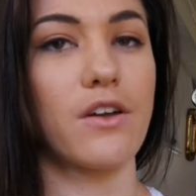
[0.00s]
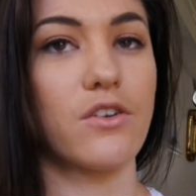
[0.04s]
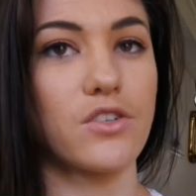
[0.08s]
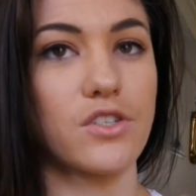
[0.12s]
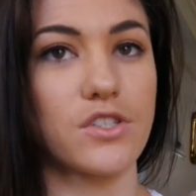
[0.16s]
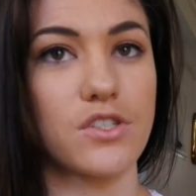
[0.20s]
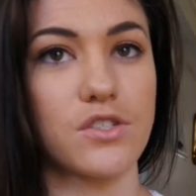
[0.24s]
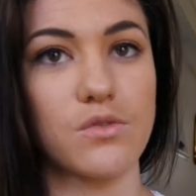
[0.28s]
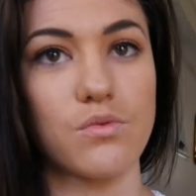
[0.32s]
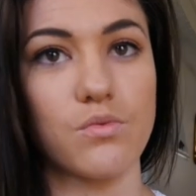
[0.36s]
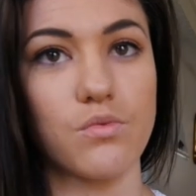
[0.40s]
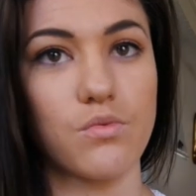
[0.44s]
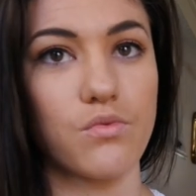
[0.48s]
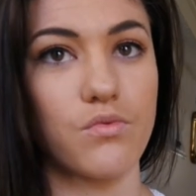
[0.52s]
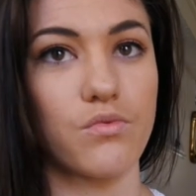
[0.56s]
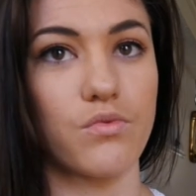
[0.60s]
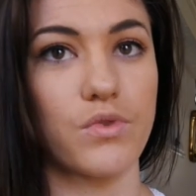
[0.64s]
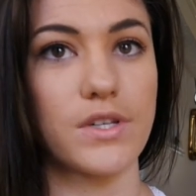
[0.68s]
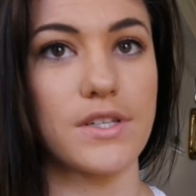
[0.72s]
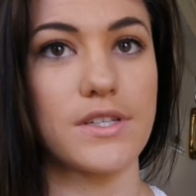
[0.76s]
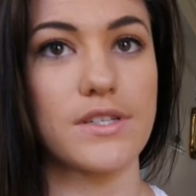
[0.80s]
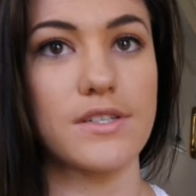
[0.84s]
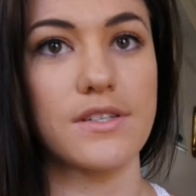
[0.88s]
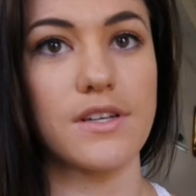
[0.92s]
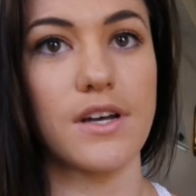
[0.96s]
I'll just
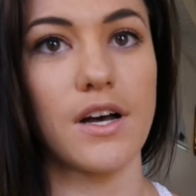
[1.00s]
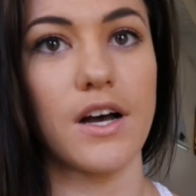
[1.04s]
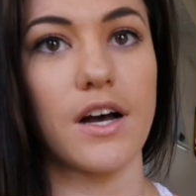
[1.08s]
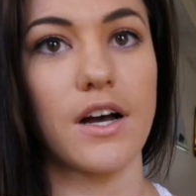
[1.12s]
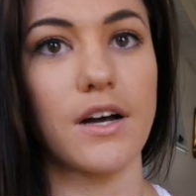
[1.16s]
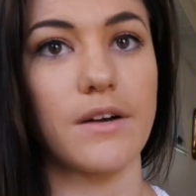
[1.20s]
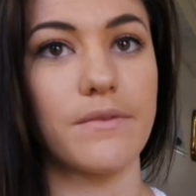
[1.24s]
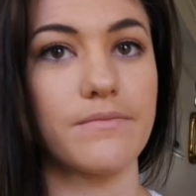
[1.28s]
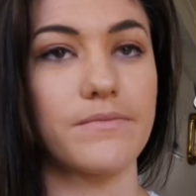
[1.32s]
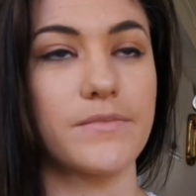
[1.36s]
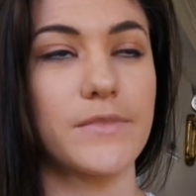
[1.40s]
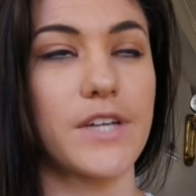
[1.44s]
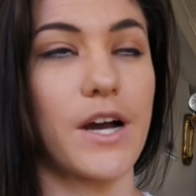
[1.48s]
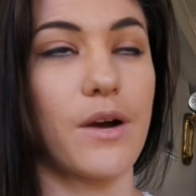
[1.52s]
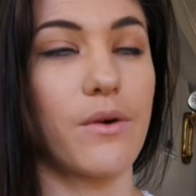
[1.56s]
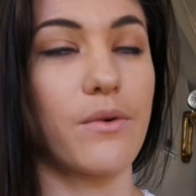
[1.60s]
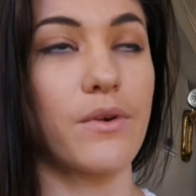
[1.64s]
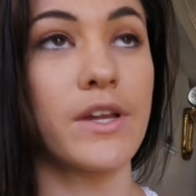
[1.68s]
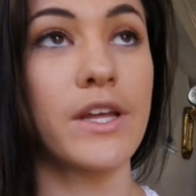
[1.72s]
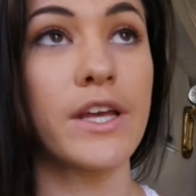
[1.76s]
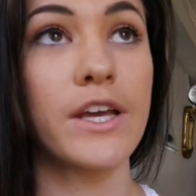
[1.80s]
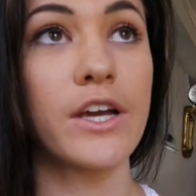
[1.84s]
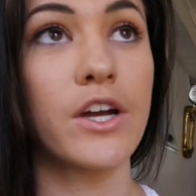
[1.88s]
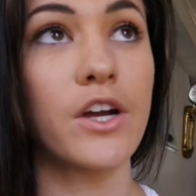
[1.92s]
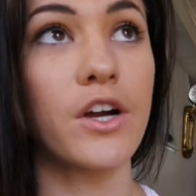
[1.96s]
rinse um, down
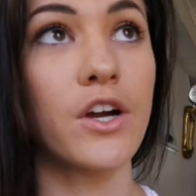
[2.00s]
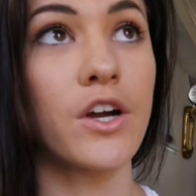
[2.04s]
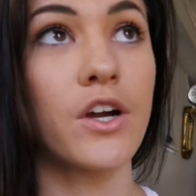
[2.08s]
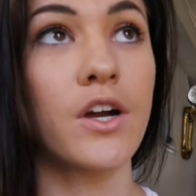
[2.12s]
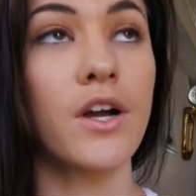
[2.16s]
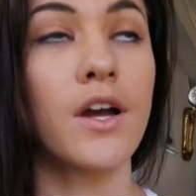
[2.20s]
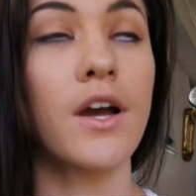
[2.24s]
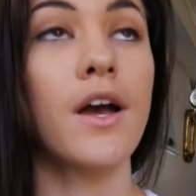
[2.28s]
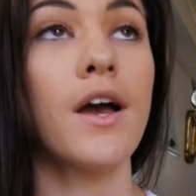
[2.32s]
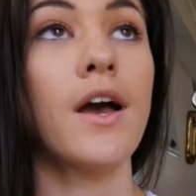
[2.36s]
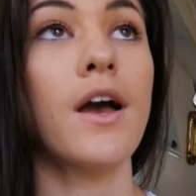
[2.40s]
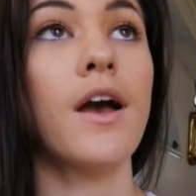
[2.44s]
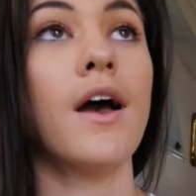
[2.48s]
here